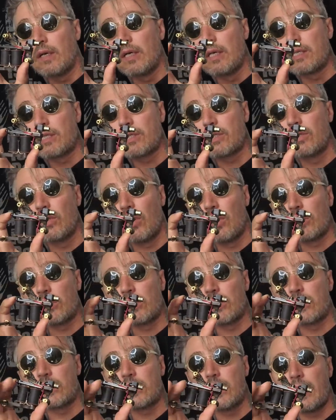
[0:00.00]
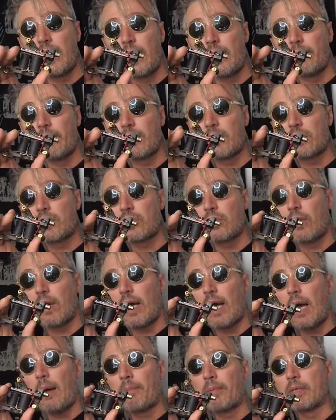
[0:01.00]
it's not the same. So
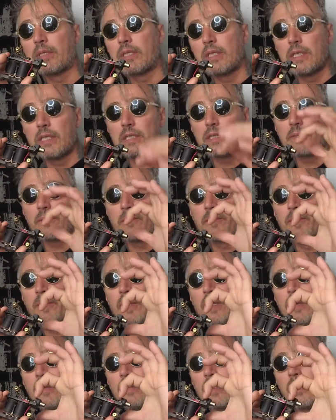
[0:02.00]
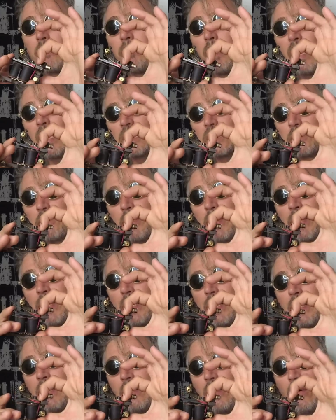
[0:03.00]
what happens is the back
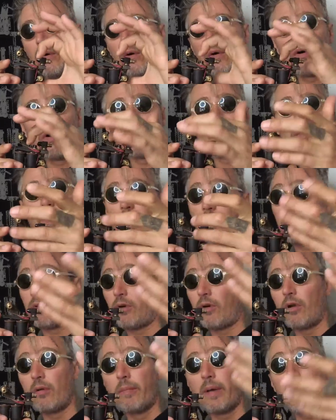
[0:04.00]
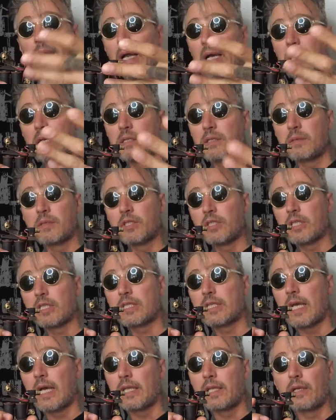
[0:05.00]
spring or whatever, the whole mechanism is
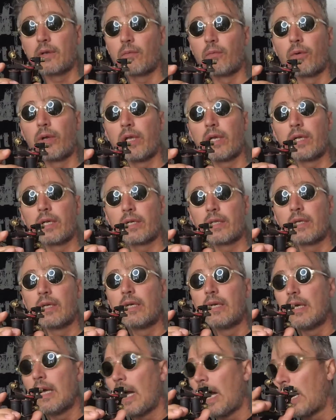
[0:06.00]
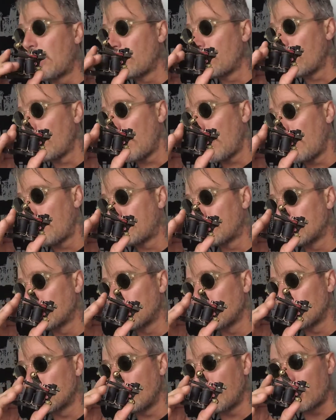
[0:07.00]
just getting weird and you'll have to
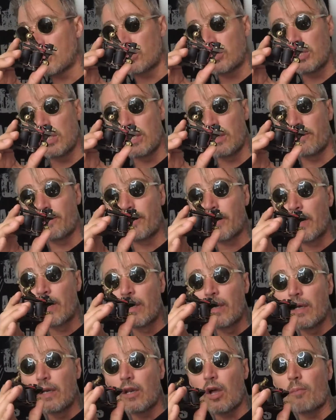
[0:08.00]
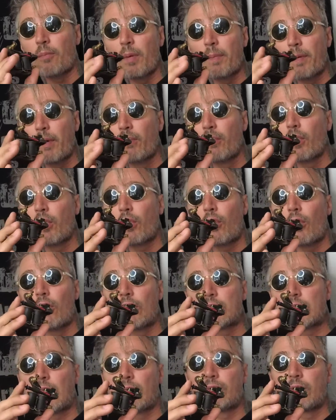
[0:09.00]
tune the machine. Now people with
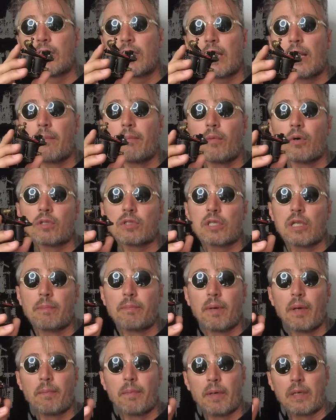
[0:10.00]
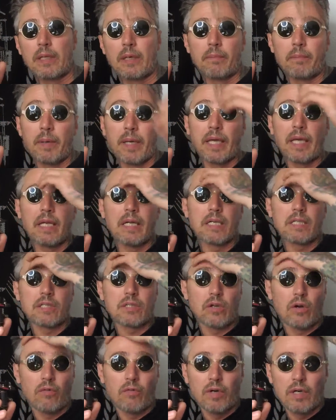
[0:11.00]
coils out there, and mostly people, the beginners
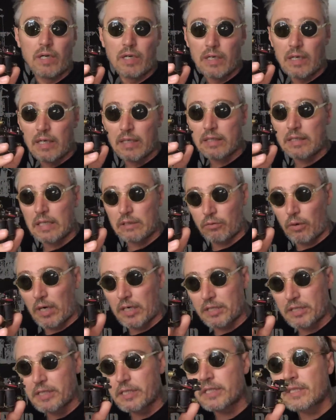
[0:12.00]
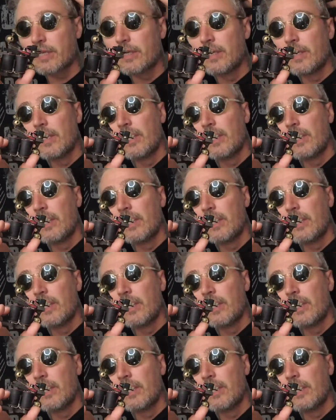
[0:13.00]
of tattoo artists,